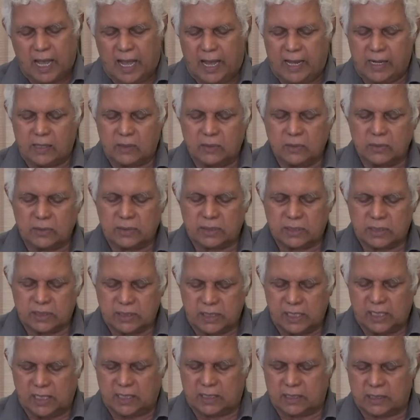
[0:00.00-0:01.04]
and Ruth
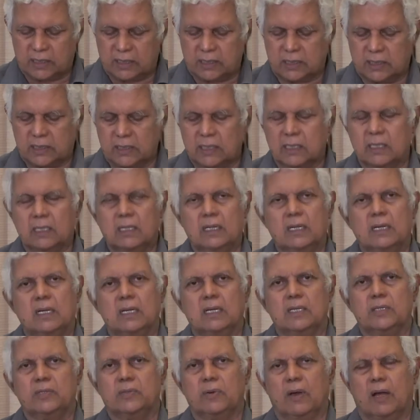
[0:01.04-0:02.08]
seeks
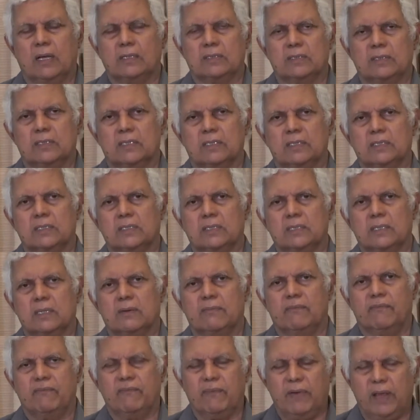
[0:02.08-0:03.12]
Boaz's
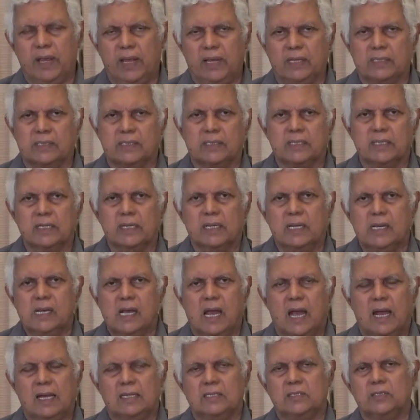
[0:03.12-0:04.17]
feet,
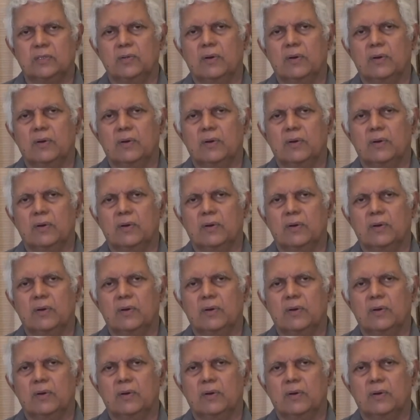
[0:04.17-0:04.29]
and